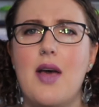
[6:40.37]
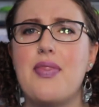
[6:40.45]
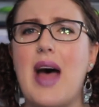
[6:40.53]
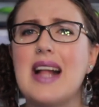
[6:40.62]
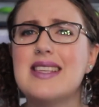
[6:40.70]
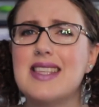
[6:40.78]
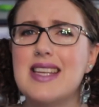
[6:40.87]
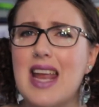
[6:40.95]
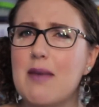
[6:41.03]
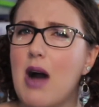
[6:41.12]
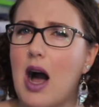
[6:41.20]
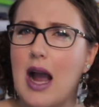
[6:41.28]
that's the
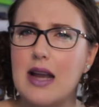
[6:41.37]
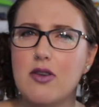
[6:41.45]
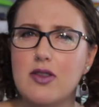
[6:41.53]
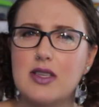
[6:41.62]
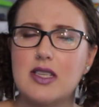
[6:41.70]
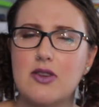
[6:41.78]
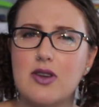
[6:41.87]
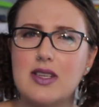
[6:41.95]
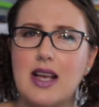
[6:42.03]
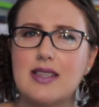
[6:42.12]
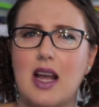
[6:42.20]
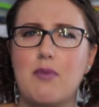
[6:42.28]
name I know the series
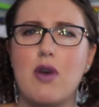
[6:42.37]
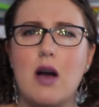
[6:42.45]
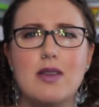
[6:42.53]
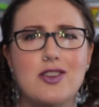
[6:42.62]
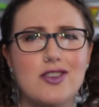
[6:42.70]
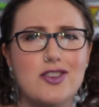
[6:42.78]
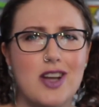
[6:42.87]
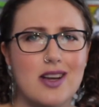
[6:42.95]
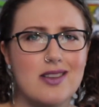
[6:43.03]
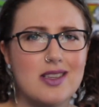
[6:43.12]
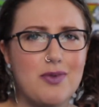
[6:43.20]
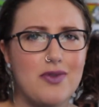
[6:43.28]
as. I probably should have
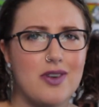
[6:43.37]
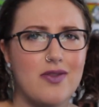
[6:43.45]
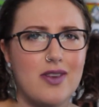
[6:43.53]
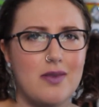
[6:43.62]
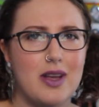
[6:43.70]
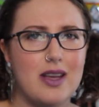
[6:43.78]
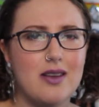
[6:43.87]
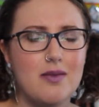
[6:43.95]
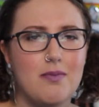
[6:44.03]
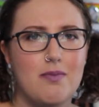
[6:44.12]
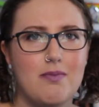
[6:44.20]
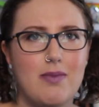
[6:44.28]
checked this before filming,
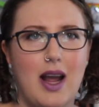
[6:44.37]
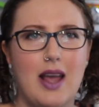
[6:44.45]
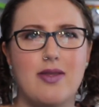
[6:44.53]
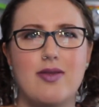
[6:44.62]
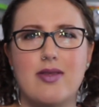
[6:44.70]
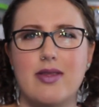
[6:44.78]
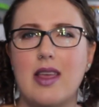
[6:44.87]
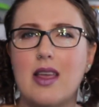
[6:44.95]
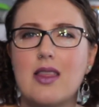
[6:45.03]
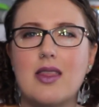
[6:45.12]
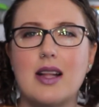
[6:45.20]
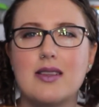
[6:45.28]
but I
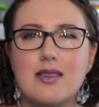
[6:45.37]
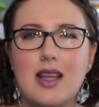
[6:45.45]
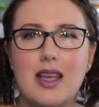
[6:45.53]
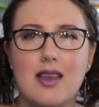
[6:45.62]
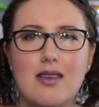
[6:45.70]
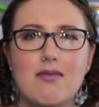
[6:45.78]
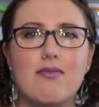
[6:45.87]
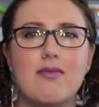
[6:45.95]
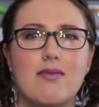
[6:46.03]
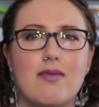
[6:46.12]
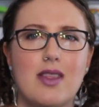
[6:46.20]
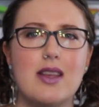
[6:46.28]
think that's like
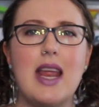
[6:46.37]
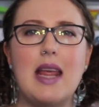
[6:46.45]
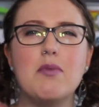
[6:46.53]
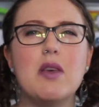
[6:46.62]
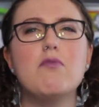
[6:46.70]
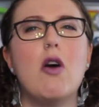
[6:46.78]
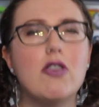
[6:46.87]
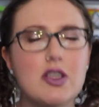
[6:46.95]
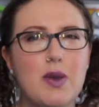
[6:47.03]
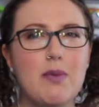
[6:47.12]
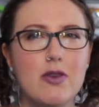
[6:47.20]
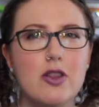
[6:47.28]
the name that
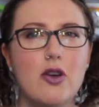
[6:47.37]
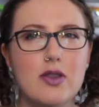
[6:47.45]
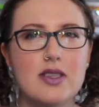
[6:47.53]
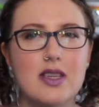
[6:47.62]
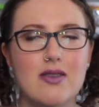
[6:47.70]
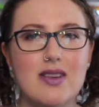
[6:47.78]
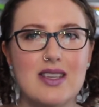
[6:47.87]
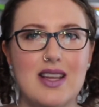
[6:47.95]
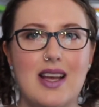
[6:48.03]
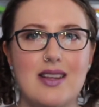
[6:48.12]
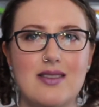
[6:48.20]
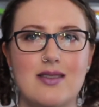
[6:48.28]
most people know the series
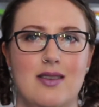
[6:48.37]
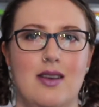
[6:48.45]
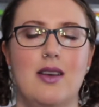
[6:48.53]
as.